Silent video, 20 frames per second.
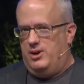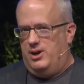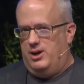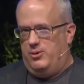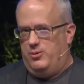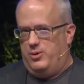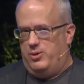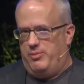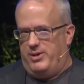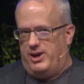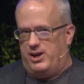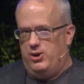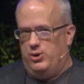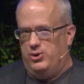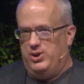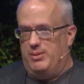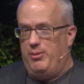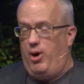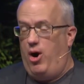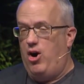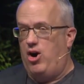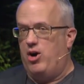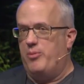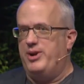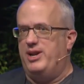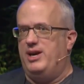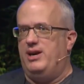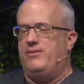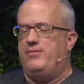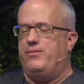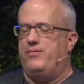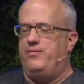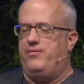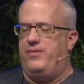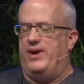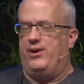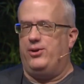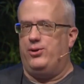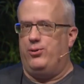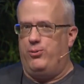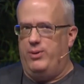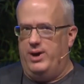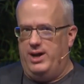with my codename Harmony, found a